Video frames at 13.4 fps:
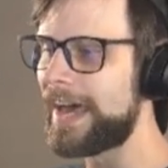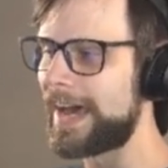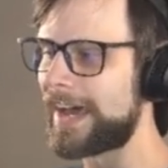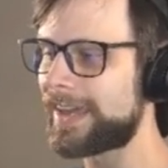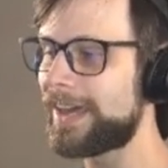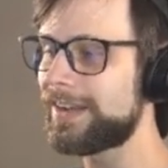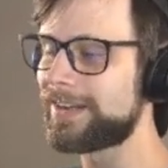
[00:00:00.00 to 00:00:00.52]

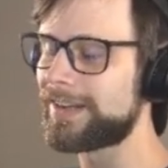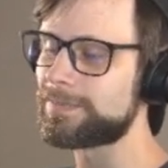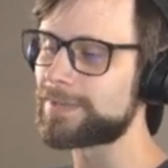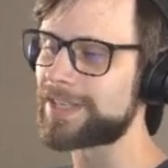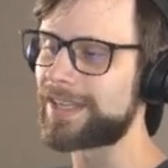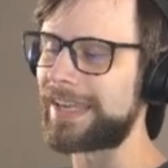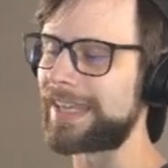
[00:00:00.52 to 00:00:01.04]
I got it up
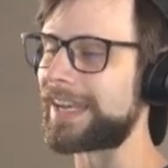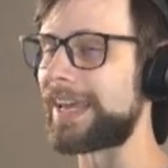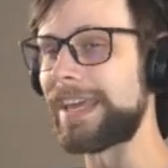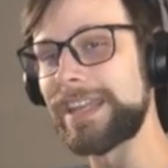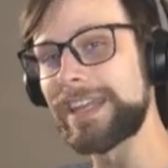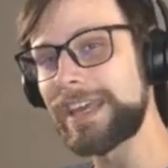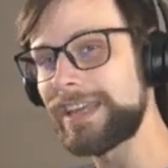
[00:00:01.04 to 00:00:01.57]
to like an eight
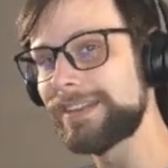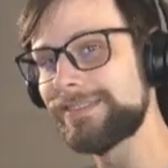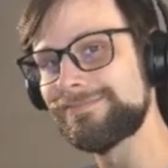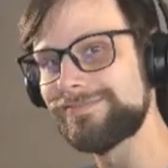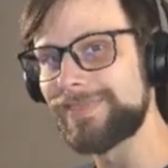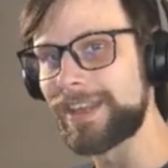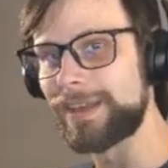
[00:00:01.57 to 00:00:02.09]
eight
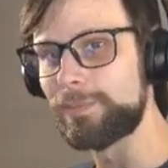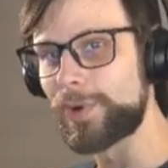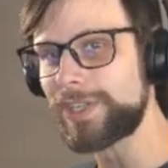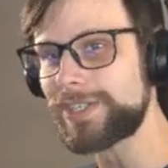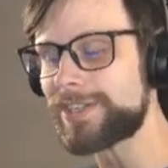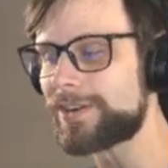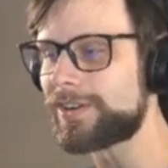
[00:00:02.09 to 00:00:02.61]
in
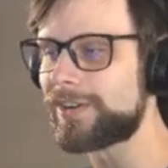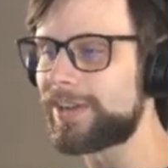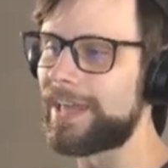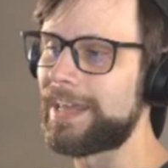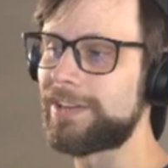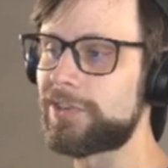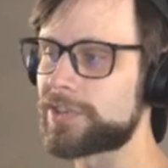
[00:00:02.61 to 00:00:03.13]
one turn
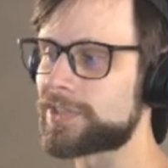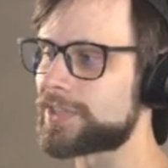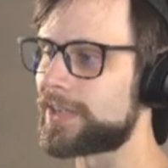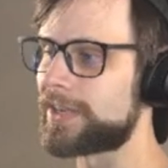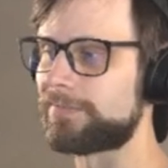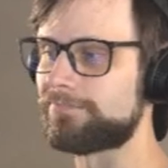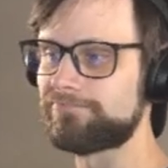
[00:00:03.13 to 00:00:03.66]
and just
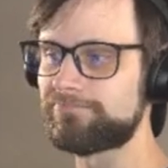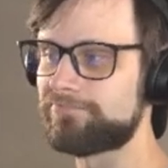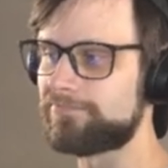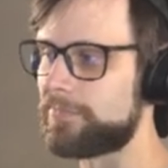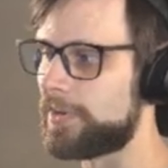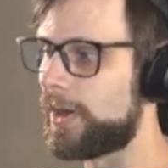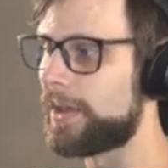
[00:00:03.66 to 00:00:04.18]
like
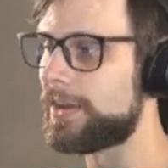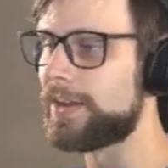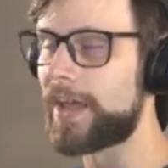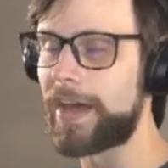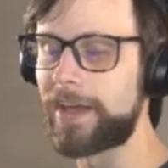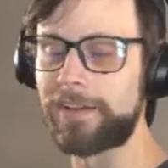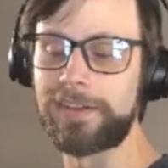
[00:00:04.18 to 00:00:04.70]

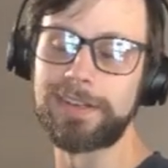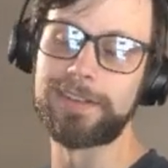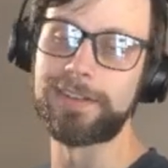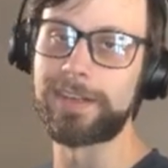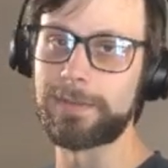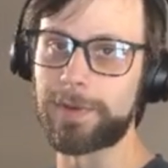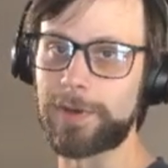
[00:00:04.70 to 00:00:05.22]
annihilated
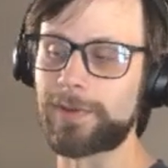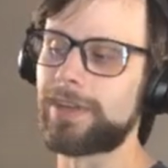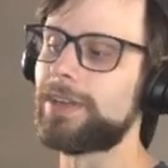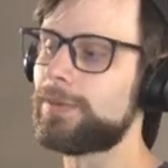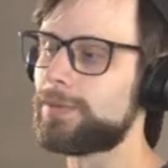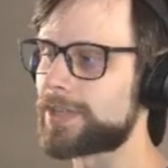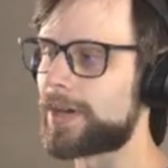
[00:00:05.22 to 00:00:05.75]
the
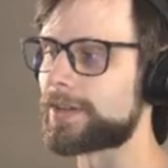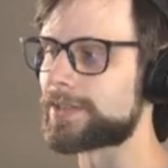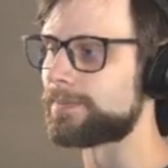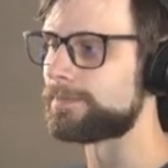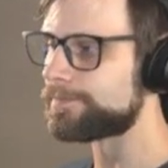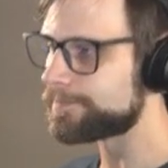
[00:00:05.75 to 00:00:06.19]
opponent. It was awesome.